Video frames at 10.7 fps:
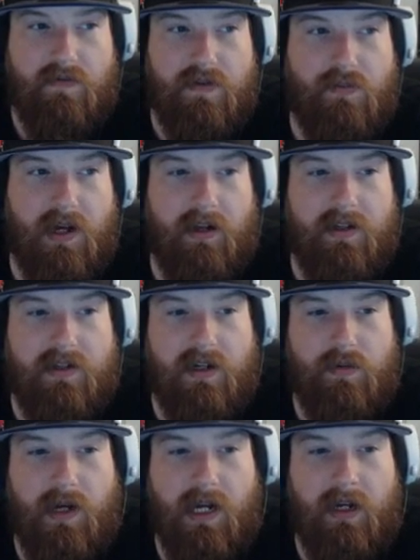spell at 6
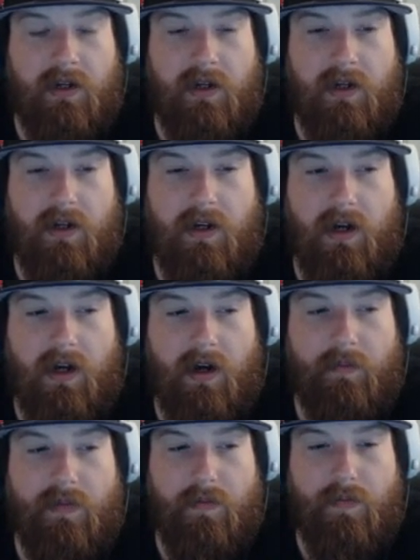mana,
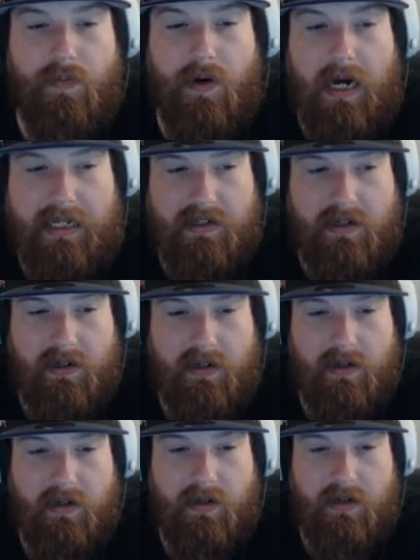but
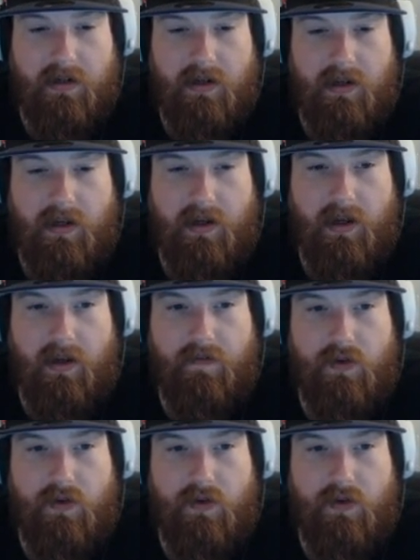if you